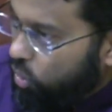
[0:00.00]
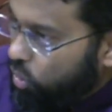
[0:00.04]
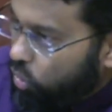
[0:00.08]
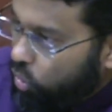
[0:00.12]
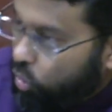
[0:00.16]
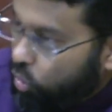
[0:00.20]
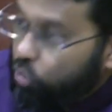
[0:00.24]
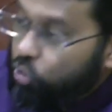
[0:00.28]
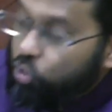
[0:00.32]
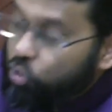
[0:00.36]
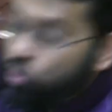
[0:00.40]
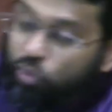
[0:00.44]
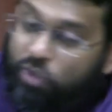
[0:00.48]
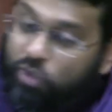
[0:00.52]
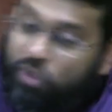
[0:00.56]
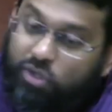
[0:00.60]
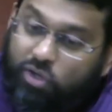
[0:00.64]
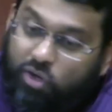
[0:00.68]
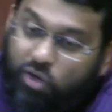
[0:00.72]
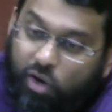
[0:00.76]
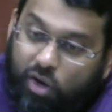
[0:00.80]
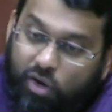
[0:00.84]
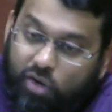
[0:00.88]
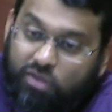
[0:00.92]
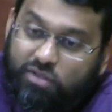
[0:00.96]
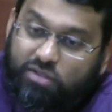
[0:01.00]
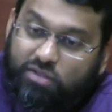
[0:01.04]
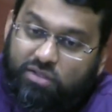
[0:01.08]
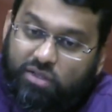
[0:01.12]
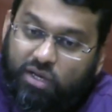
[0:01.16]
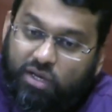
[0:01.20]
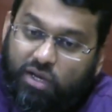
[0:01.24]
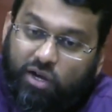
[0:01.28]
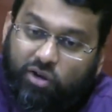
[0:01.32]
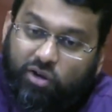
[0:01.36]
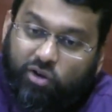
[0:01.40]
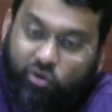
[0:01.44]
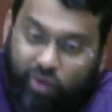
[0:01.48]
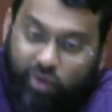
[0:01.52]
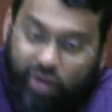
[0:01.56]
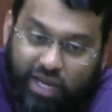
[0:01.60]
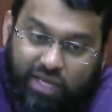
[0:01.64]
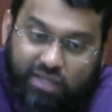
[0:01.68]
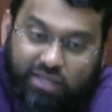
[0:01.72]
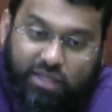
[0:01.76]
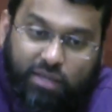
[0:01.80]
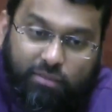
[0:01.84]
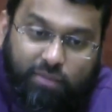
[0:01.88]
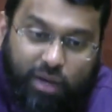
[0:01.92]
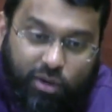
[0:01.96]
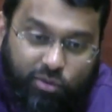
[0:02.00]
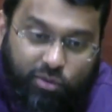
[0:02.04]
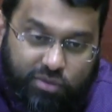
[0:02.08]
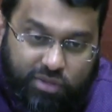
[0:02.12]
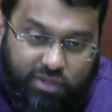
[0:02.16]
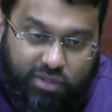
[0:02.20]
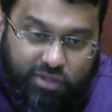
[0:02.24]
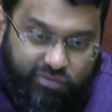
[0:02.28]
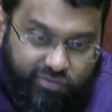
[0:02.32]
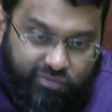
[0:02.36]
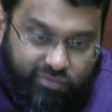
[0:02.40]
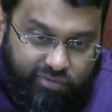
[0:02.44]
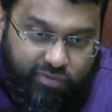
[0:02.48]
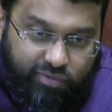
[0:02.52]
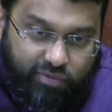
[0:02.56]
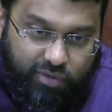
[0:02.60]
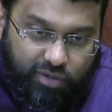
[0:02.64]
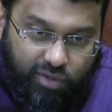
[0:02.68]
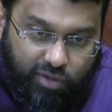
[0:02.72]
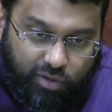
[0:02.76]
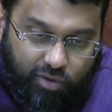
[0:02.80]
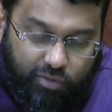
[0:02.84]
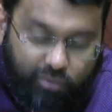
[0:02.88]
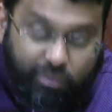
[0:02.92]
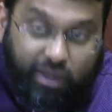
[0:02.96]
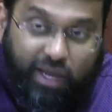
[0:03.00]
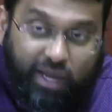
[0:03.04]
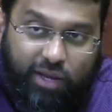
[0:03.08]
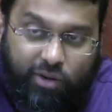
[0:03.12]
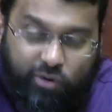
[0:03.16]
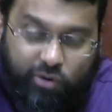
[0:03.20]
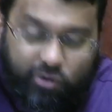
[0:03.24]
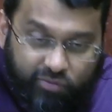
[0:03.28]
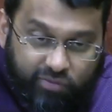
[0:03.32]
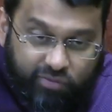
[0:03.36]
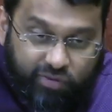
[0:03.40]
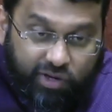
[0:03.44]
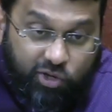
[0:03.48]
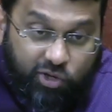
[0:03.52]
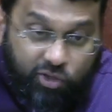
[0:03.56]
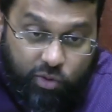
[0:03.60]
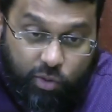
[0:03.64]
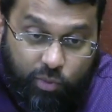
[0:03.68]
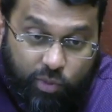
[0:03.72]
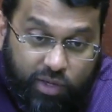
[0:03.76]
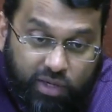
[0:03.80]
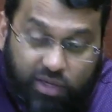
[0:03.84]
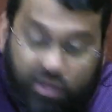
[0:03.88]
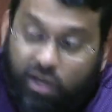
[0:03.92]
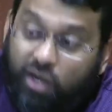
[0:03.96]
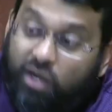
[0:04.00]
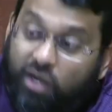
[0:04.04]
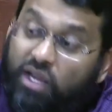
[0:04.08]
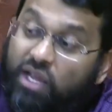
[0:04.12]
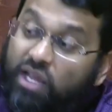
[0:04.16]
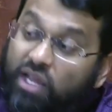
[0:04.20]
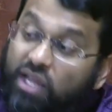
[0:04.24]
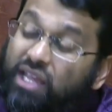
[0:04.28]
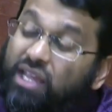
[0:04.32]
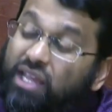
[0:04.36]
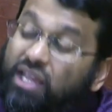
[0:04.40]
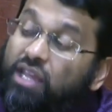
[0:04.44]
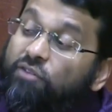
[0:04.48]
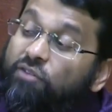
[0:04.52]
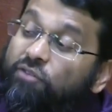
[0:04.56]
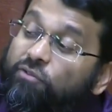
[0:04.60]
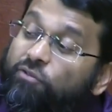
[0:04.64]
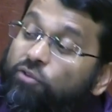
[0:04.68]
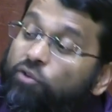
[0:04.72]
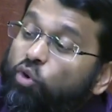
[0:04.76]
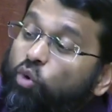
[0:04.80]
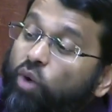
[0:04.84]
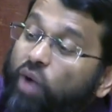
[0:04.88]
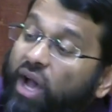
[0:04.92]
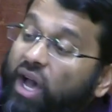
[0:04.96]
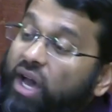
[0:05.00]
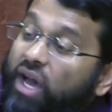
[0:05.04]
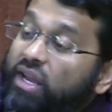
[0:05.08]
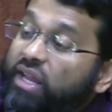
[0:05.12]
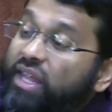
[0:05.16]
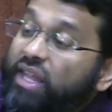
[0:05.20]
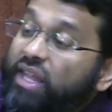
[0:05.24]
Or you would cause a great amount of, you know, pain or victory or whatnot if you had a